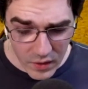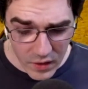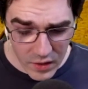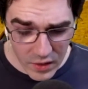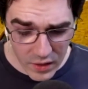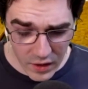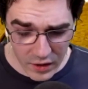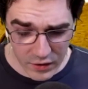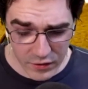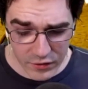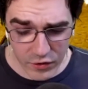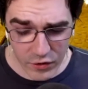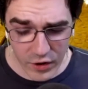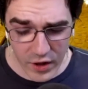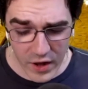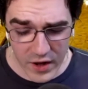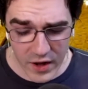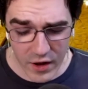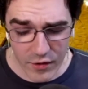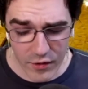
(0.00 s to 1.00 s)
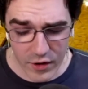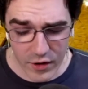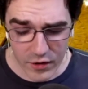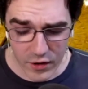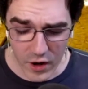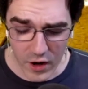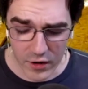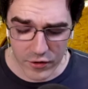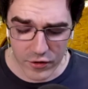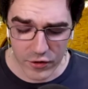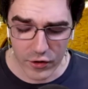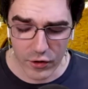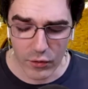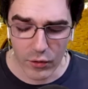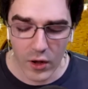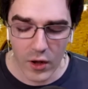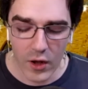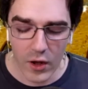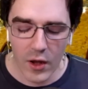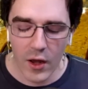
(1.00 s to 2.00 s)
that I still hang out and talk
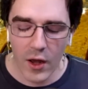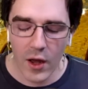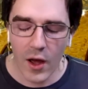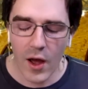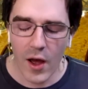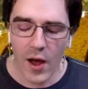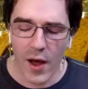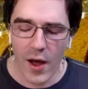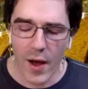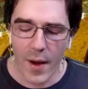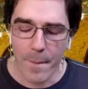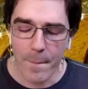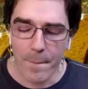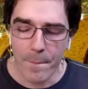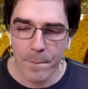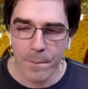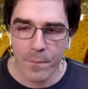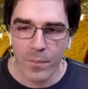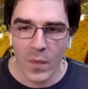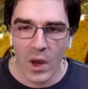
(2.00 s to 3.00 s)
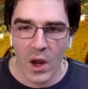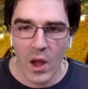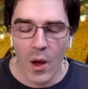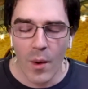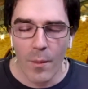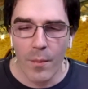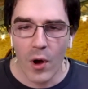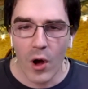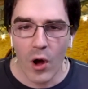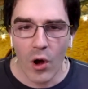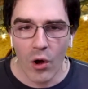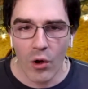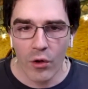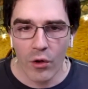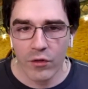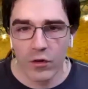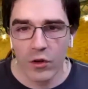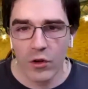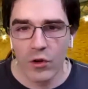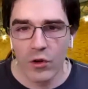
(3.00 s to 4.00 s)
to. Um, but
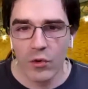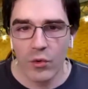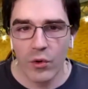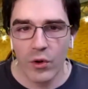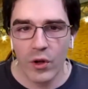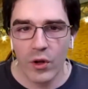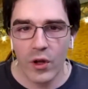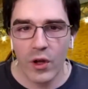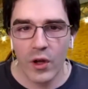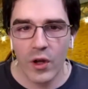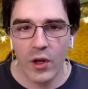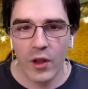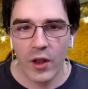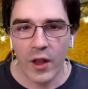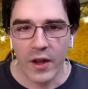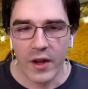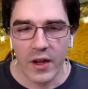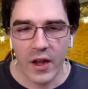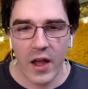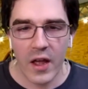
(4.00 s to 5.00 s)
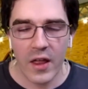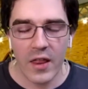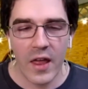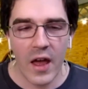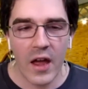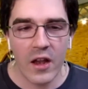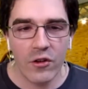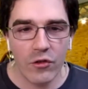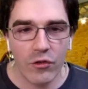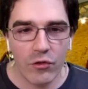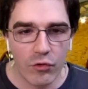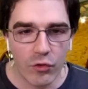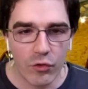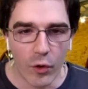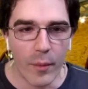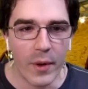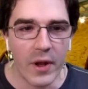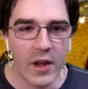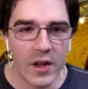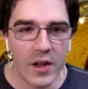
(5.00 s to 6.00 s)
also, like, that just
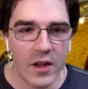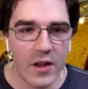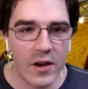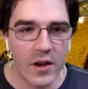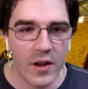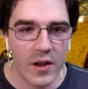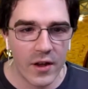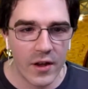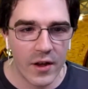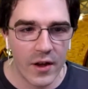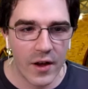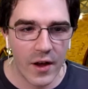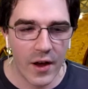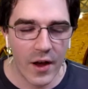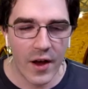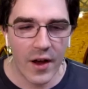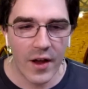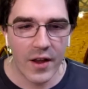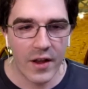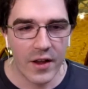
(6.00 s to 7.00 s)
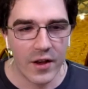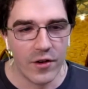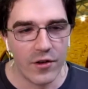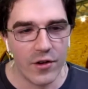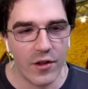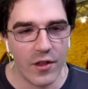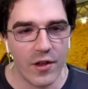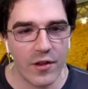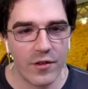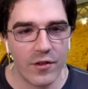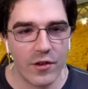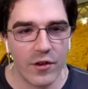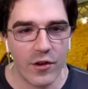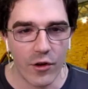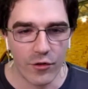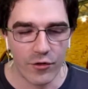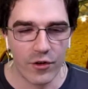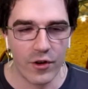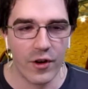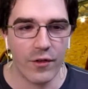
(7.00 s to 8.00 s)
drew me in uh, into this
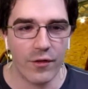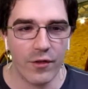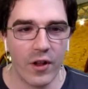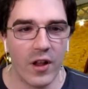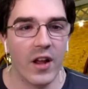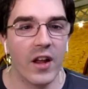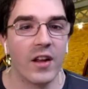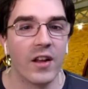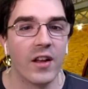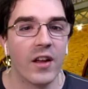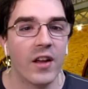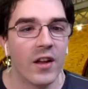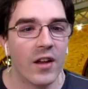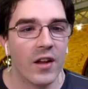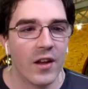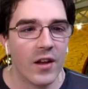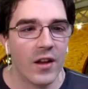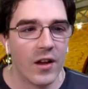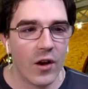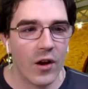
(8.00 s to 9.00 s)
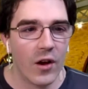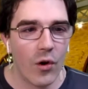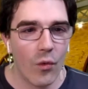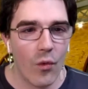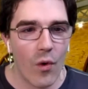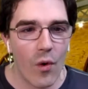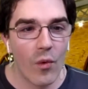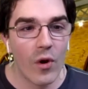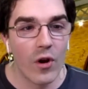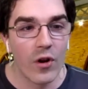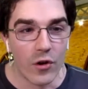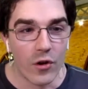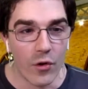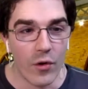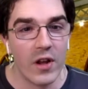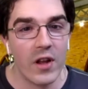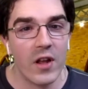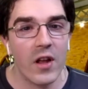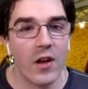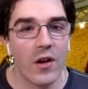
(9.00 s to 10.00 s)
notion of like, what we're
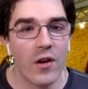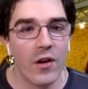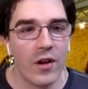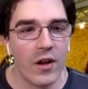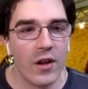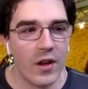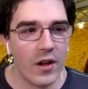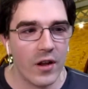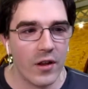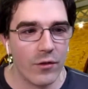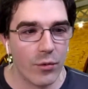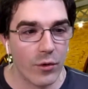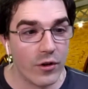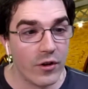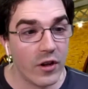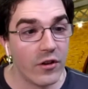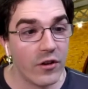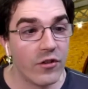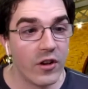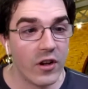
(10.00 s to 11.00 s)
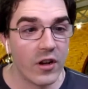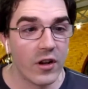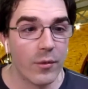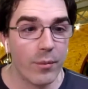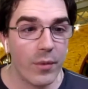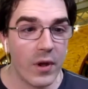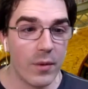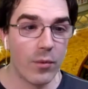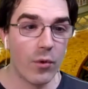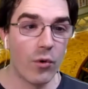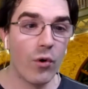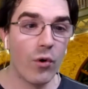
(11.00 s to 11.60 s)
doing here is we're teaching people